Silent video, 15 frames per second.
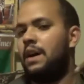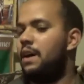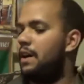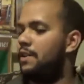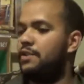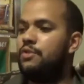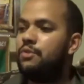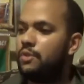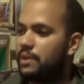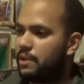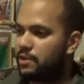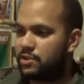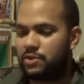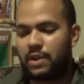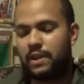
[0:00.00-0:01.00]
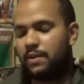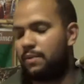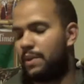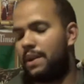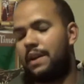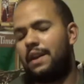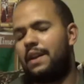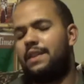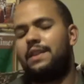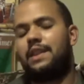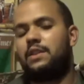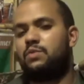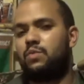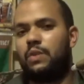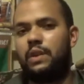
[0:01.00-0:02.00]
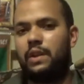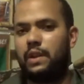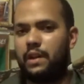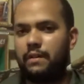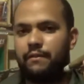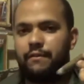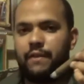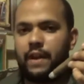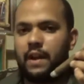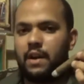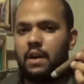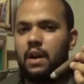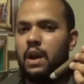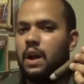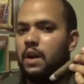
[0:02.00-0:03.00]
nuclear strike and whatnot, and I think that's really unfair.